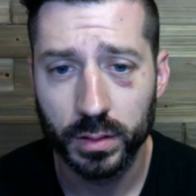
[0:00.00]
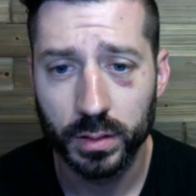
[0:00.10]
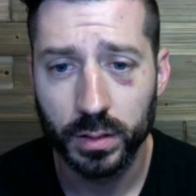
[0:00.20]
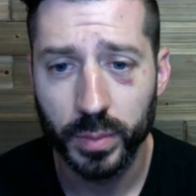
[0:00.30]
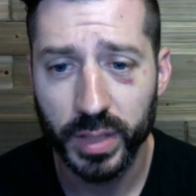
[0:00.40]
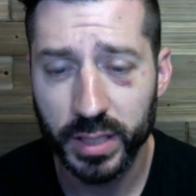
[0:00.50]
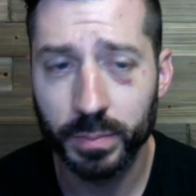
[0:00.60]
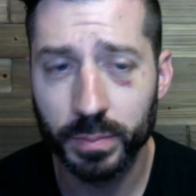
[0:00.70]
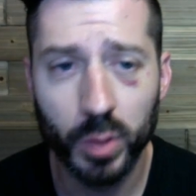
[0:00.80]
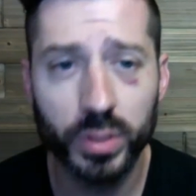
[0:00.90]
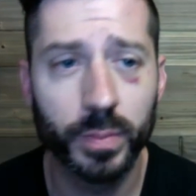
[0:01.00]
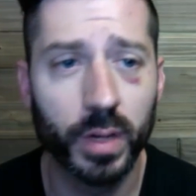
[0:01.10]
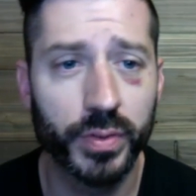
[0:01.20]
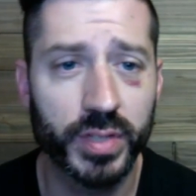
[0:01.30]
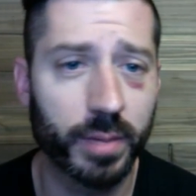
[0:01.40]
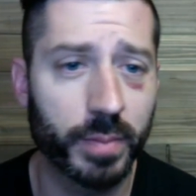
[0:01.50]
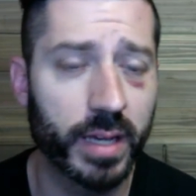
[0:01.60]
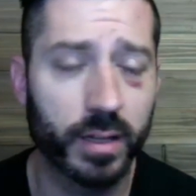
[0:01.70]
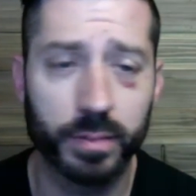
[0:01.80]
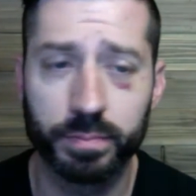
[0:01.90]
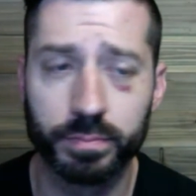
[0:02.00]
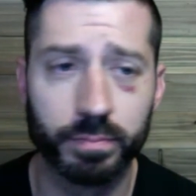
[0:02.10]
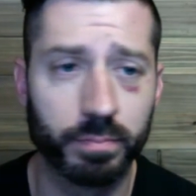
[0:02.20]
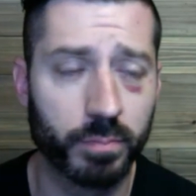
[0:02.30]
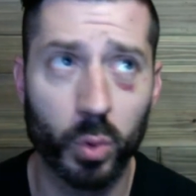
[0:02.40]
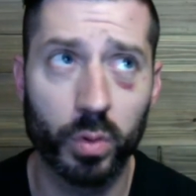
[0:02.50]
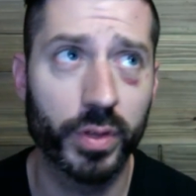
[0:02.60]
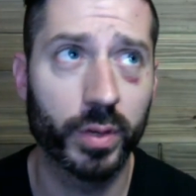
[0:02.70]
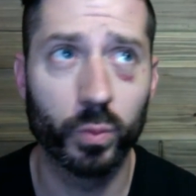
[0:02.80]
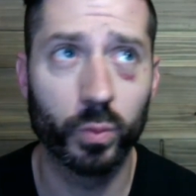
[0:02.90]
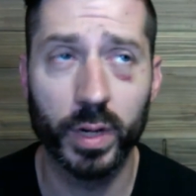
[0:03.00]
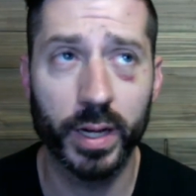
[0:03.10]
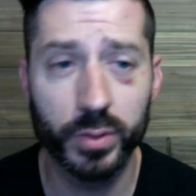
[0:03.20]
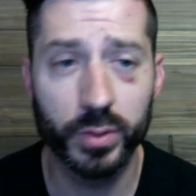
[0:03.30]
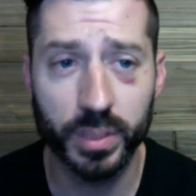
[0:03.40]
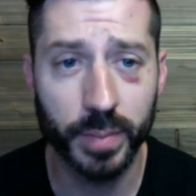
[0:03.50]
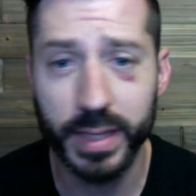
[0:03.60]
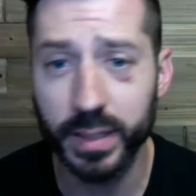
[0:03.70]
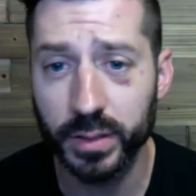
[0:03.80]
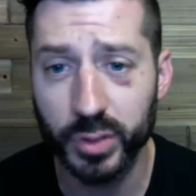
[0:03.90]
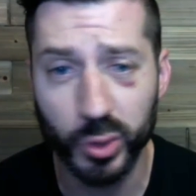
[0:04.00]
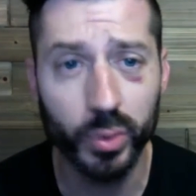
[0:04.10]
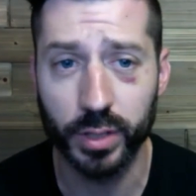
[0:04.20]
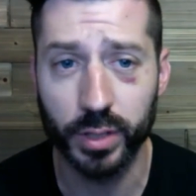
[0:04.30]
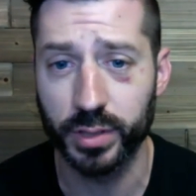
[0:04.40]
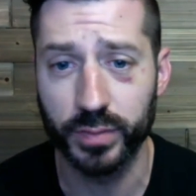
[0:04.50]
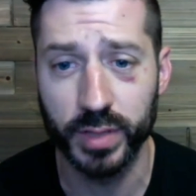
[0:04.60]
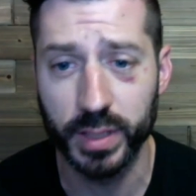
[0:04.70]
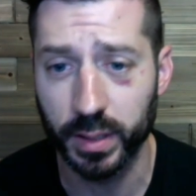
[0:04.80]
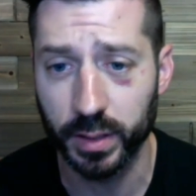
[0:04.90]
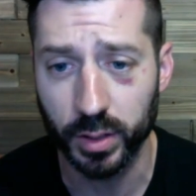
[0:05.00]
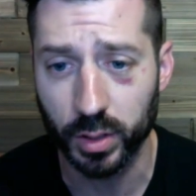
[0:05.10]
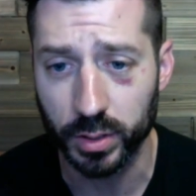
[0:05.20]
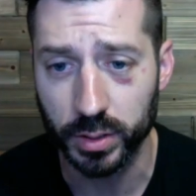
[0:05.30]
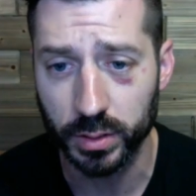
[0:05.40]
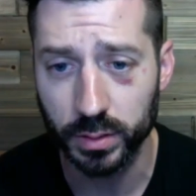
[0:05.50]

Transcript: Because most months I make more than what I used to make in 2 years of detailing cars.